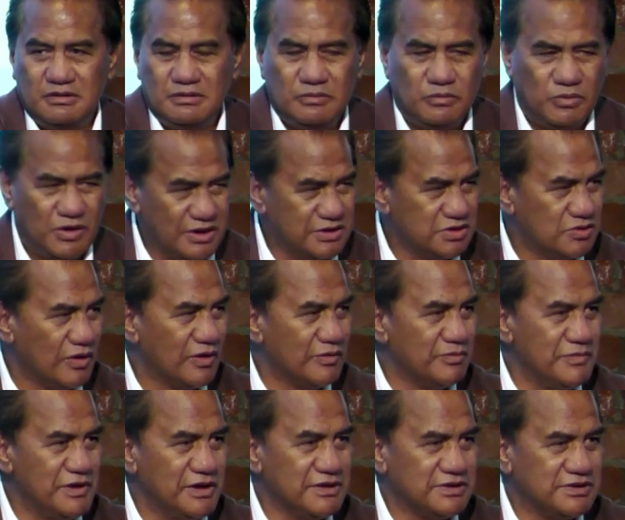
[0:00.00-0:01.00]
Why 12
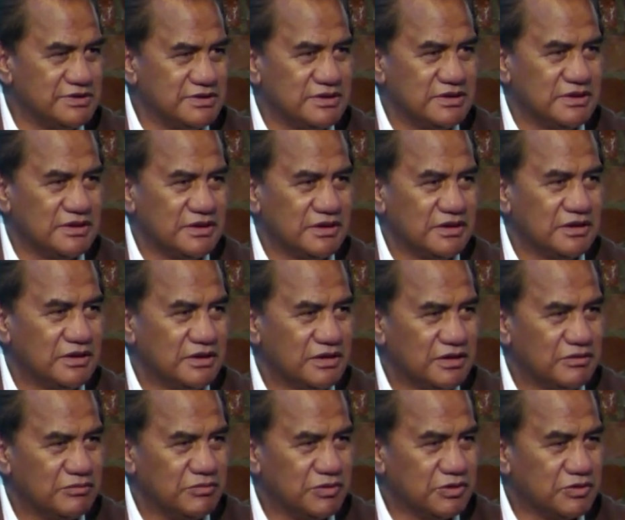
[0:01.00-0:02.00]
months?
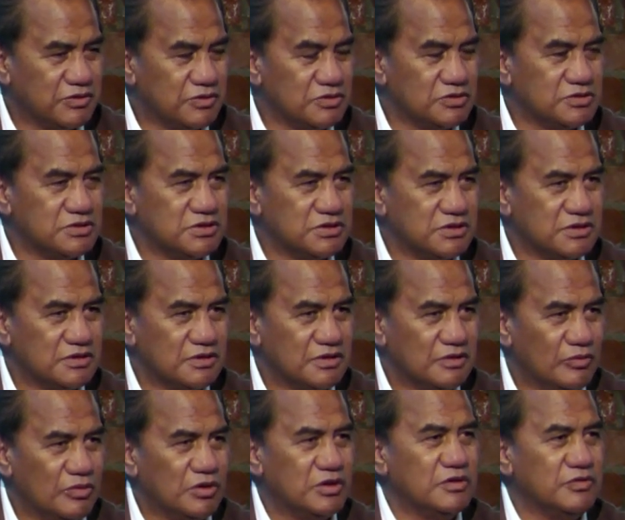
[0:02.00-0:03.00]
Because
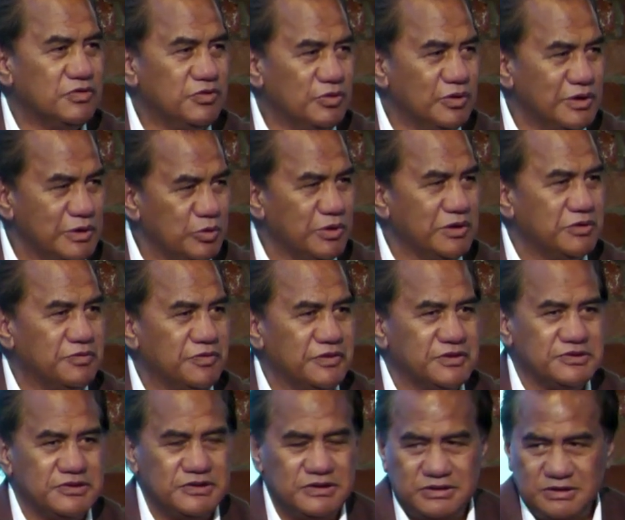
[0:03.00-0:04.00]
what if we went
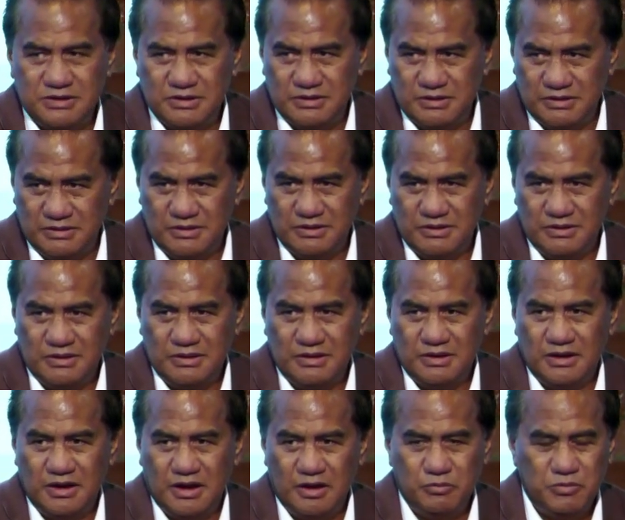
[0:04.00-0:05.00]
fishing
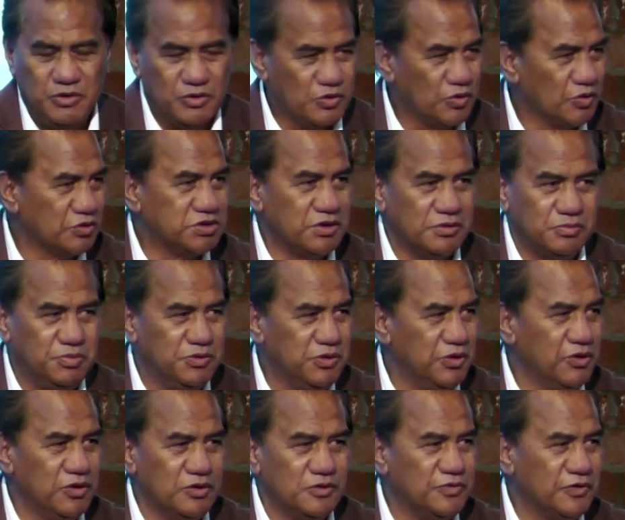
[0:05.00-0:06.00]
and we caught the
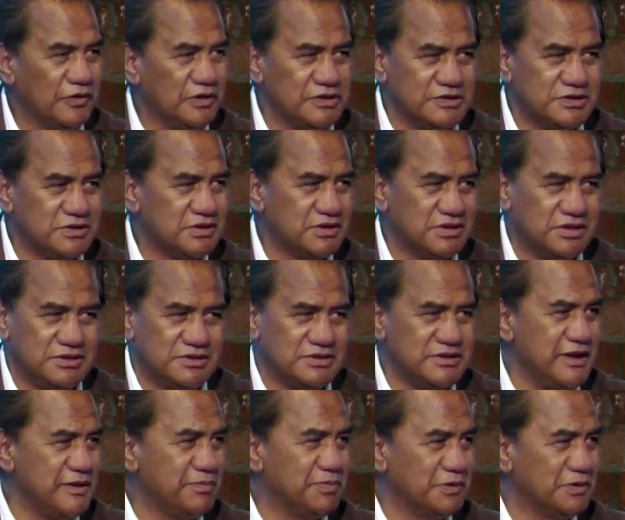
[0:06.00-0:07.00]
beautifulest
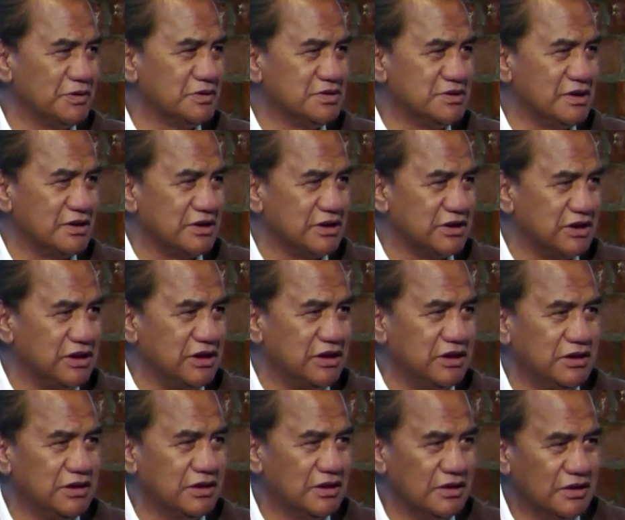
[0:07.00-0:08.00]
snapper or
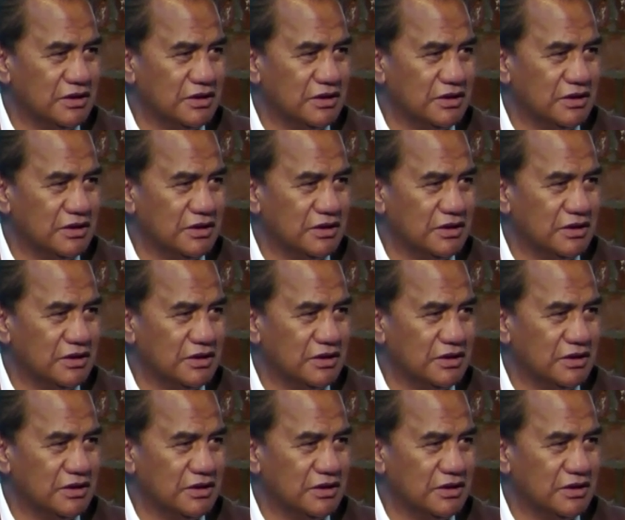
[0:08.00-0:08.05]
tarakihi,